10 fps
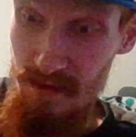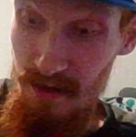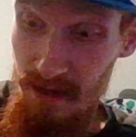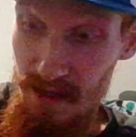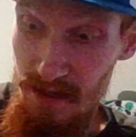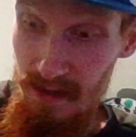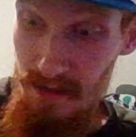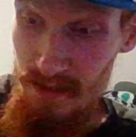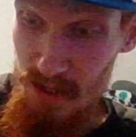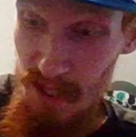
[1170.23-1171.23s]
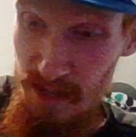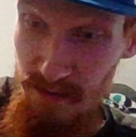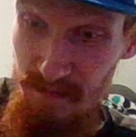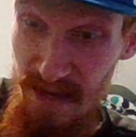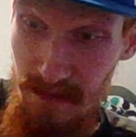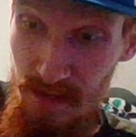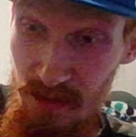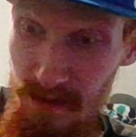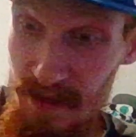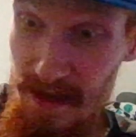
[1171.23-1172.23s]
Jalen
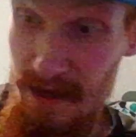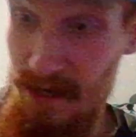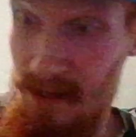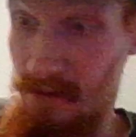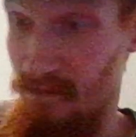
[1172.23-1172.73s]
McMillan had